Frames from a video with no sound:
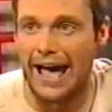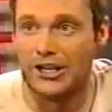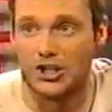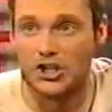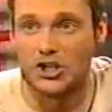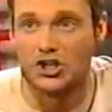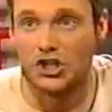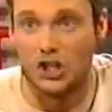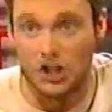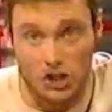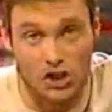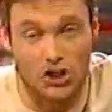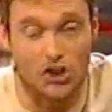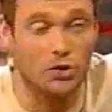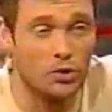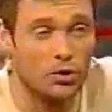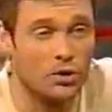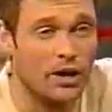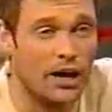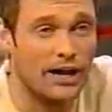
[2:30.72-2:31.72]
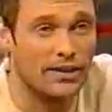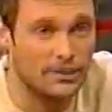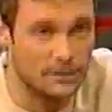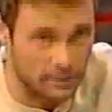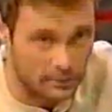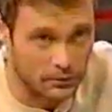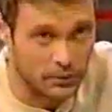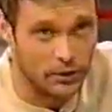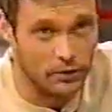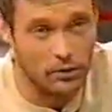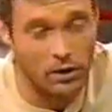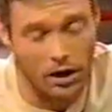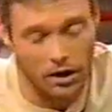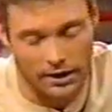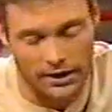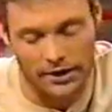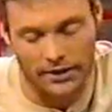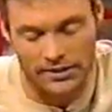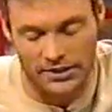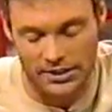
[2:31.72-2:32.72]
And the 2 who got through
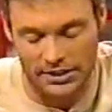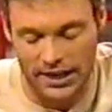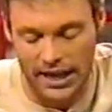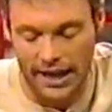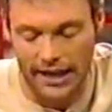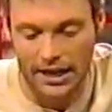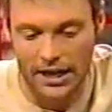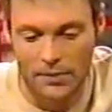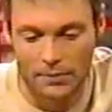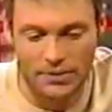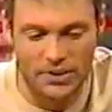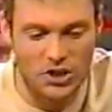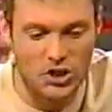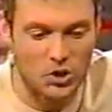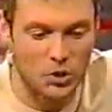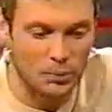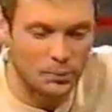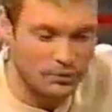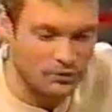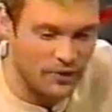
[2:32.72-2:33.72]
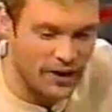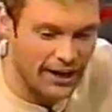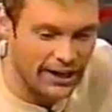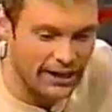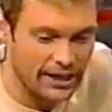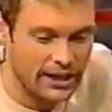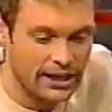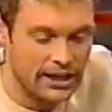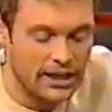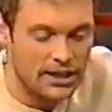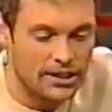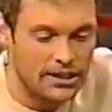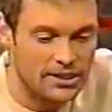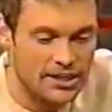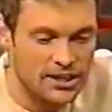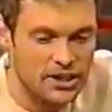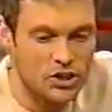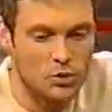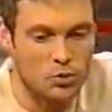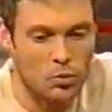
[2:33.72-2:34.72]
are here today, but this group of 8,
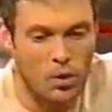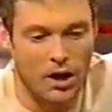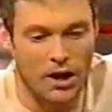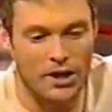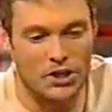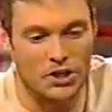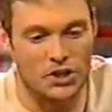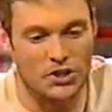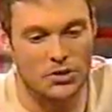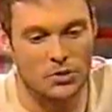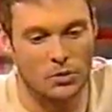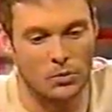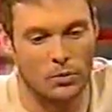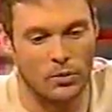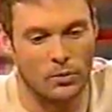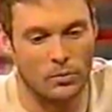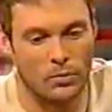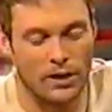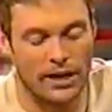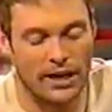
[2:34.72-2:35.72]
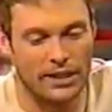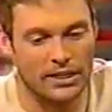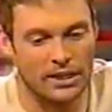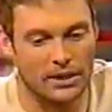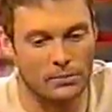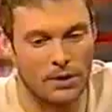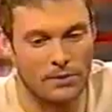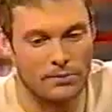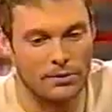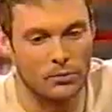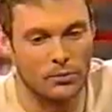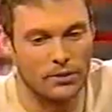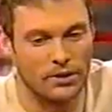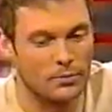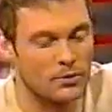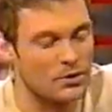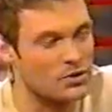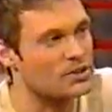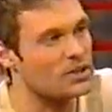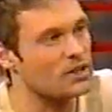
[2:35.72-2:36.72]
this was what I think probably one
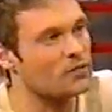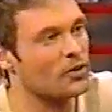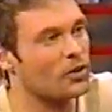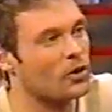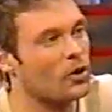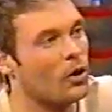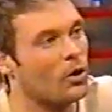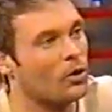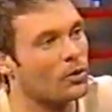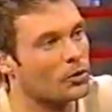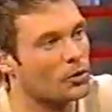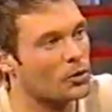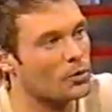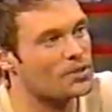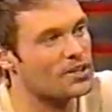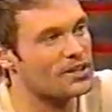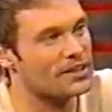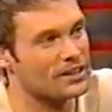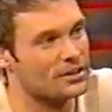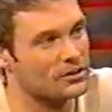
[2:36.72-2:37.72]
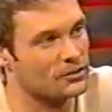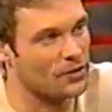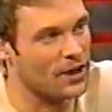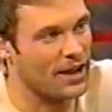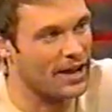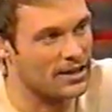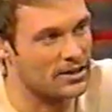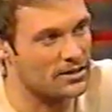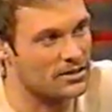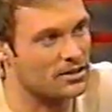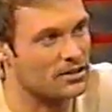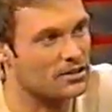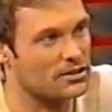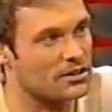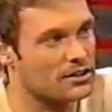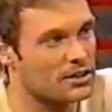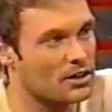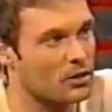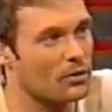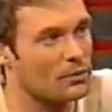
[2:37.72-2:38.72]
of the most difficult groups in this phase
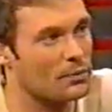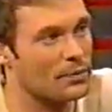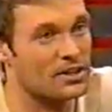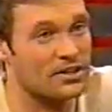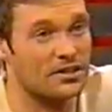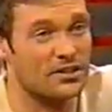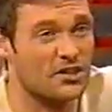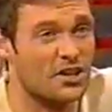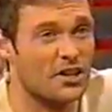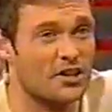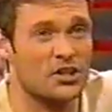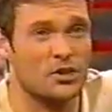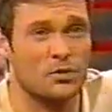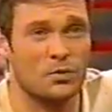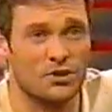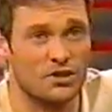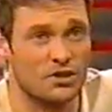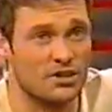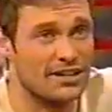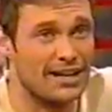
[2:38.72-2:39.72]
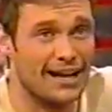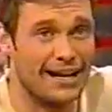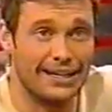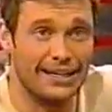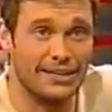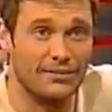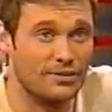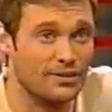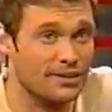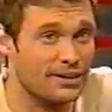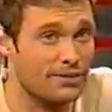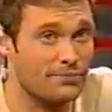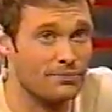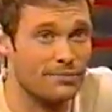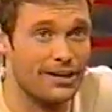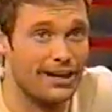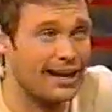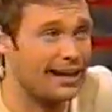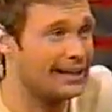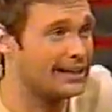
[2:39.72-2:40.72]
to deal with, because the judges were just not giving
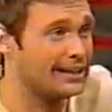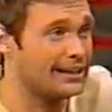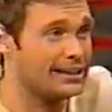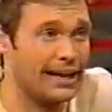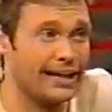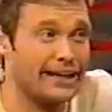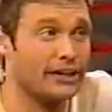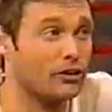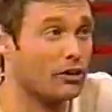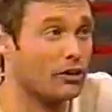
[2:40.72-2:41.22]
them any